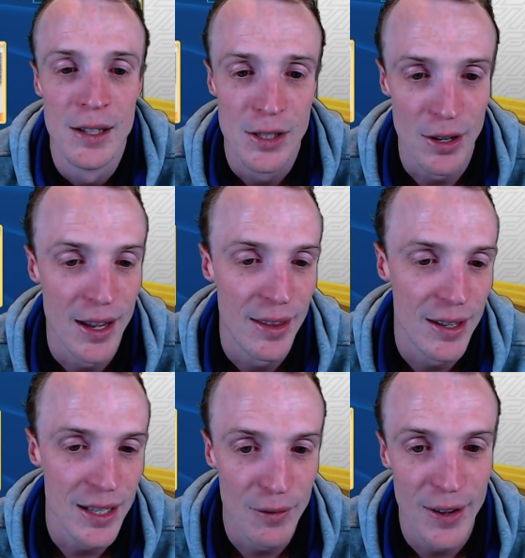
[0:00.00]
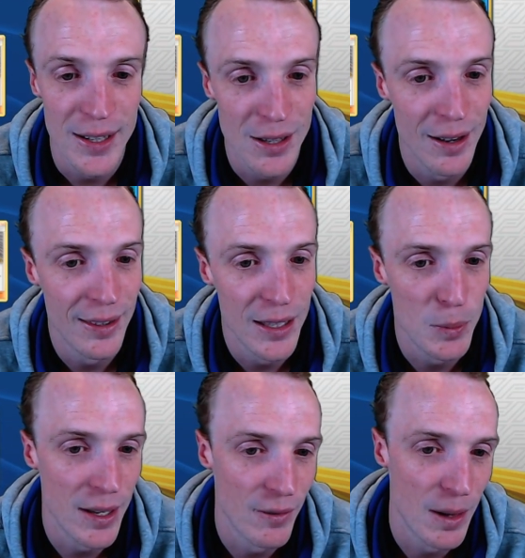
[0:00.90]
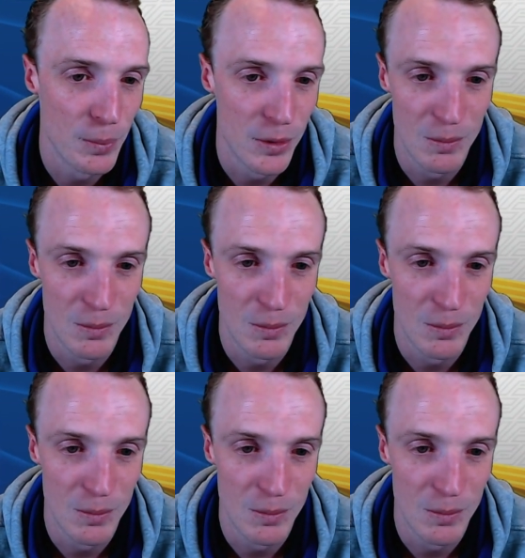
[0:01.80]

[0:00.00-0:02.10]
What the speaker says: So yeah, the defense side of things, we're giving up,